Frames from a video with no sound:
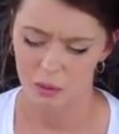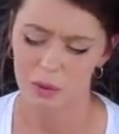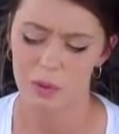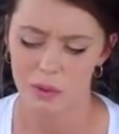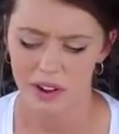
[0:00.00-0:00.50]

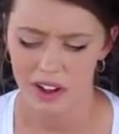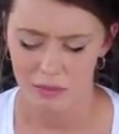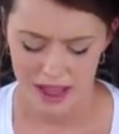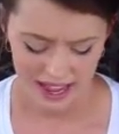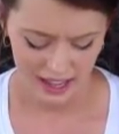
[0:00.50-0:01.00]
When we were
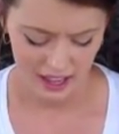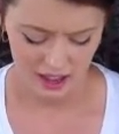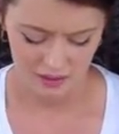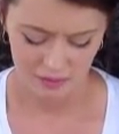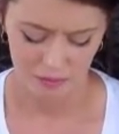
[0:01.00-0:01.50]
called back,
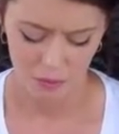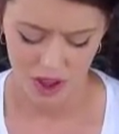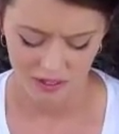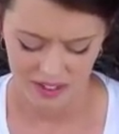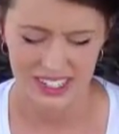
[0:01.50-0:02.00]

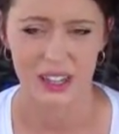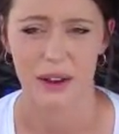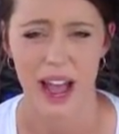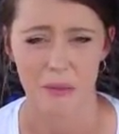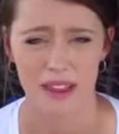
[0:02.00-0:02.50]
we obviously
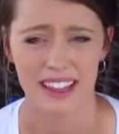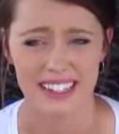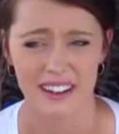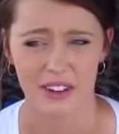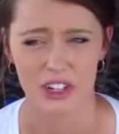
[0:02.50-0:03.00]
were happy
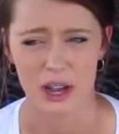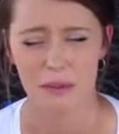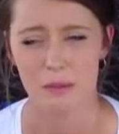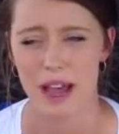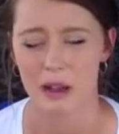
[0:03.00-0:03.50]
to have our
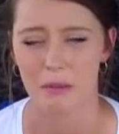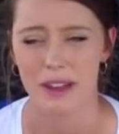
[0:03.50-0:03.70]
jobs back,